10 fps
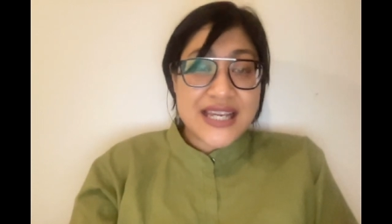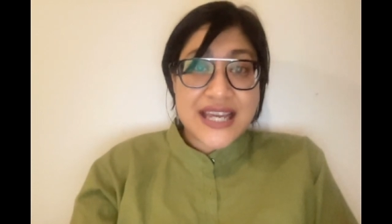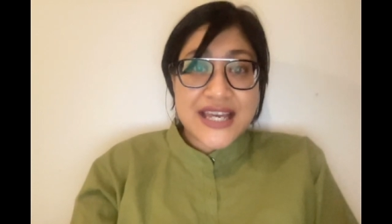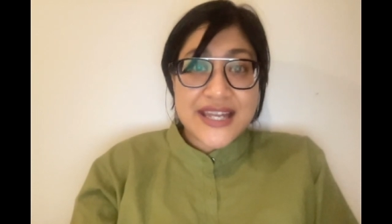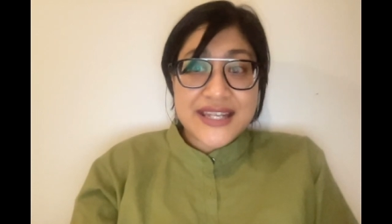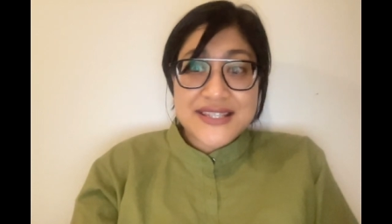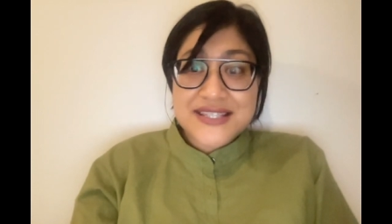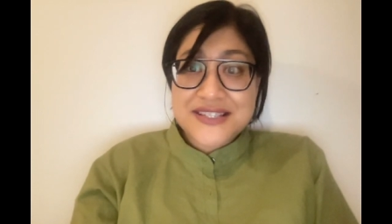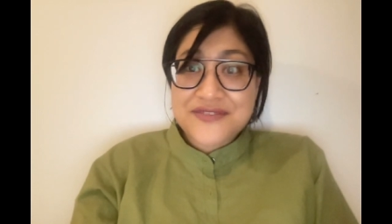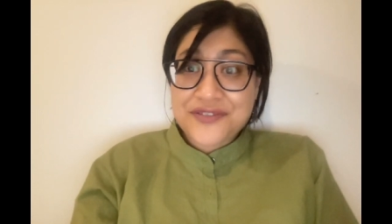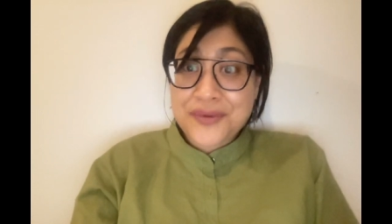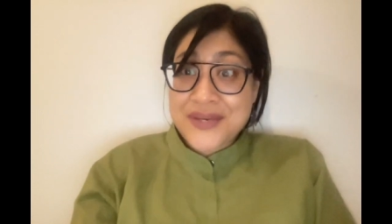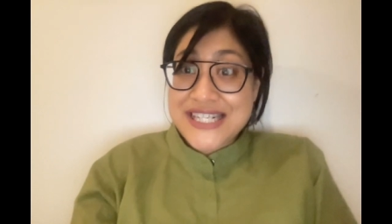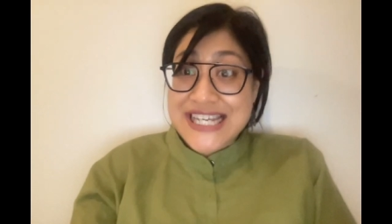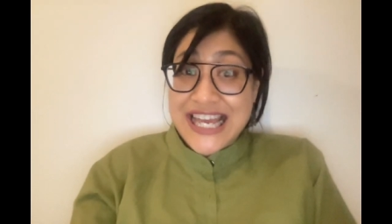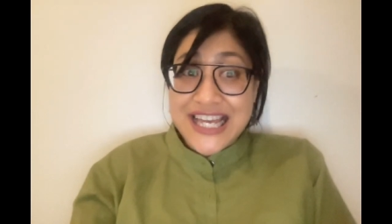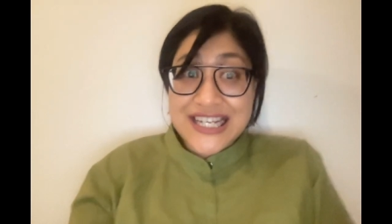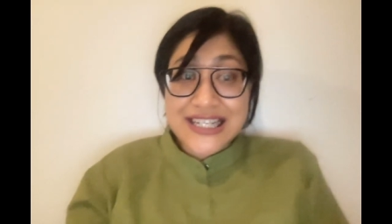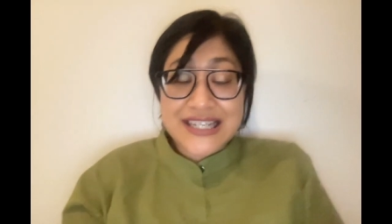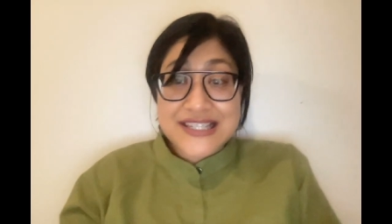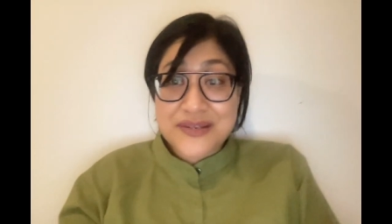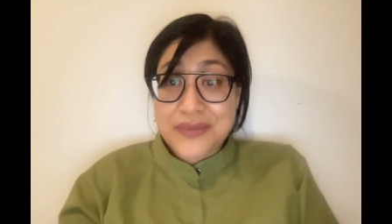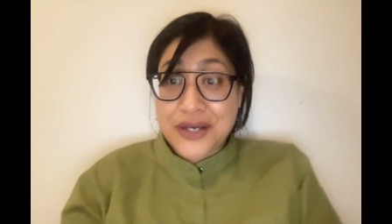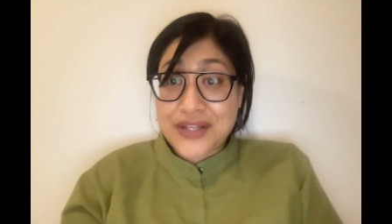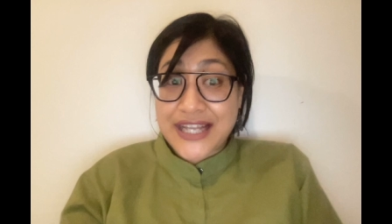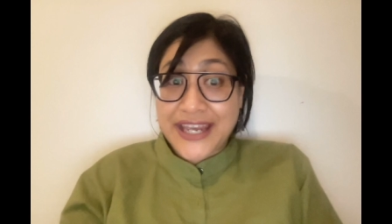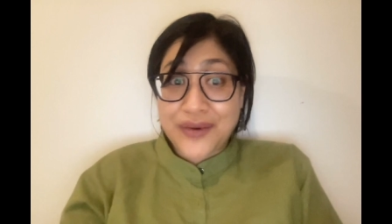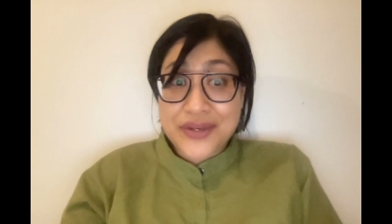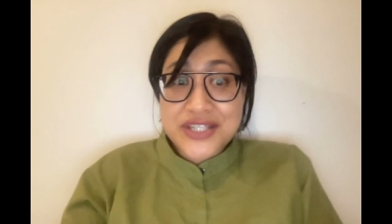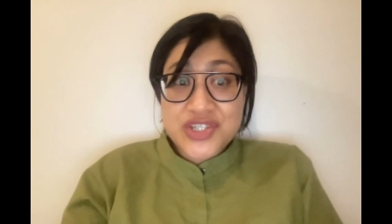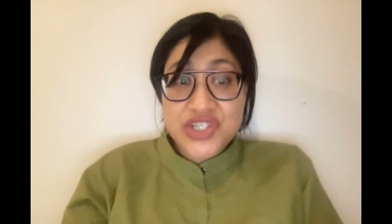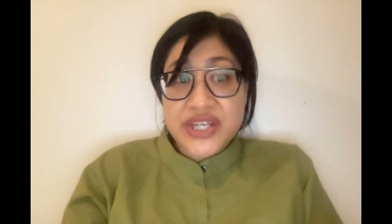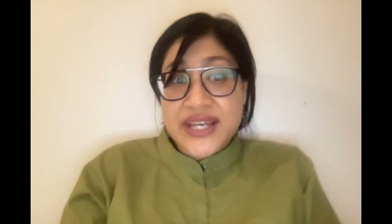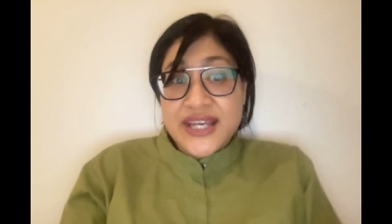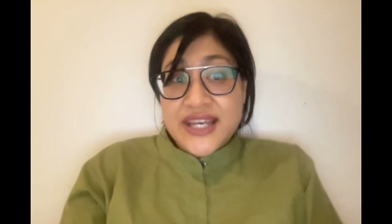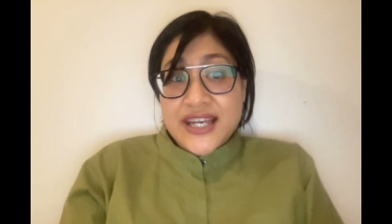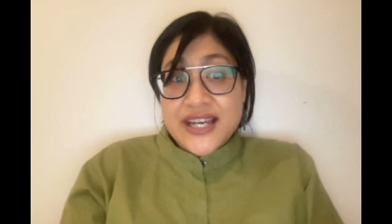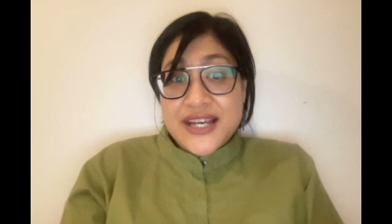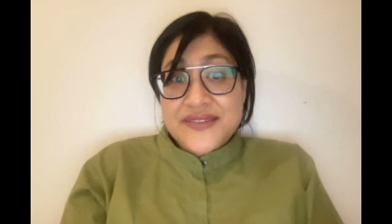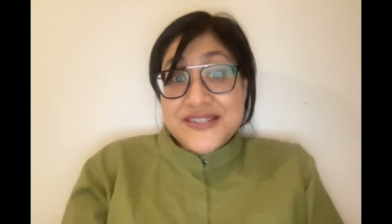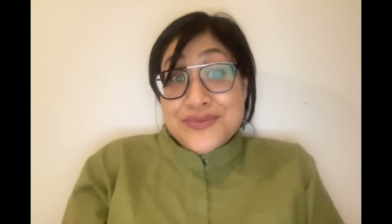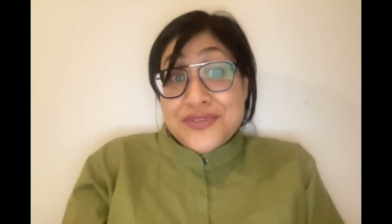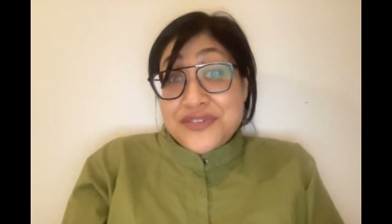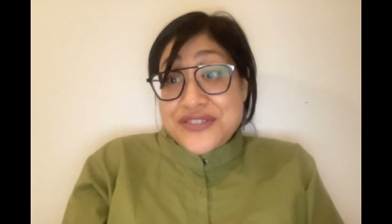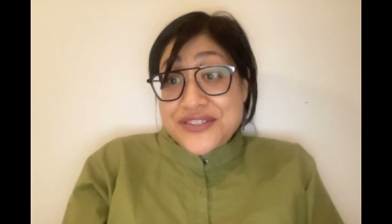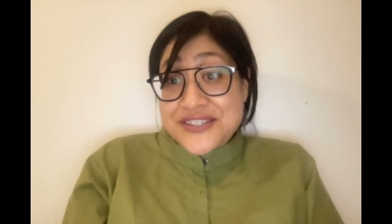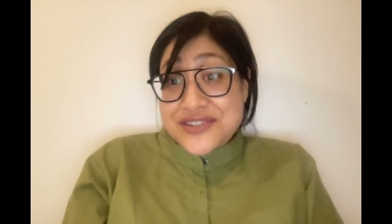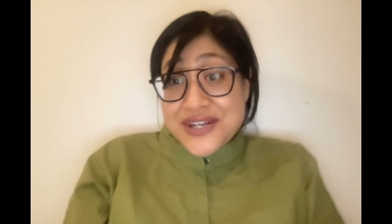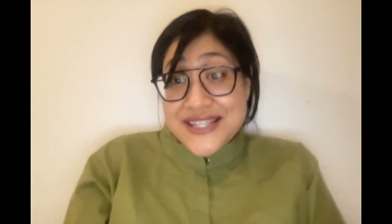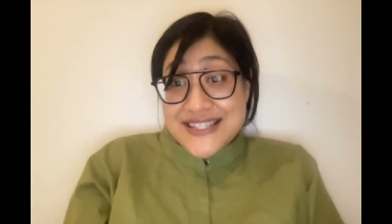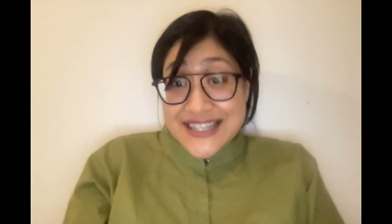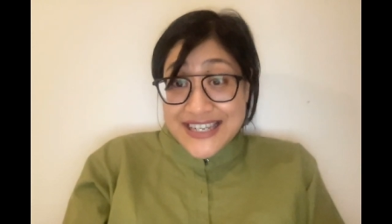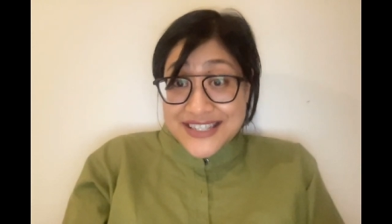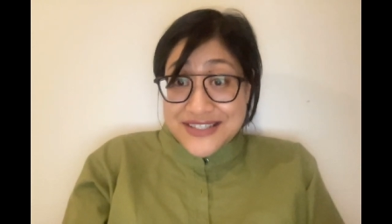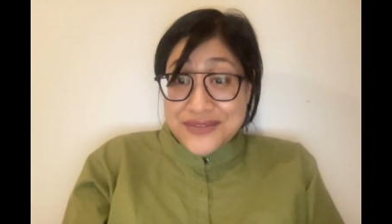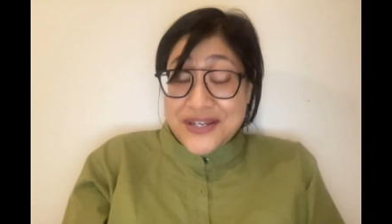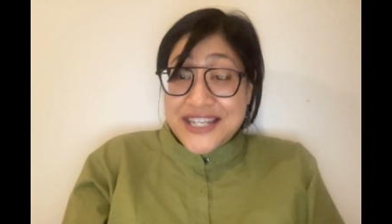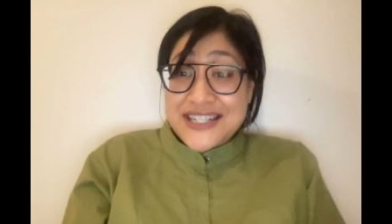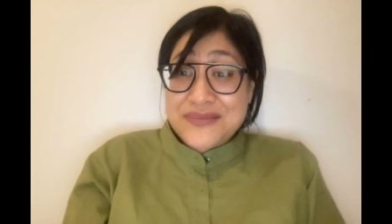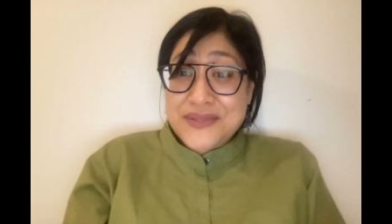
And it's for my dad and it's about language and this refusal to translate, right?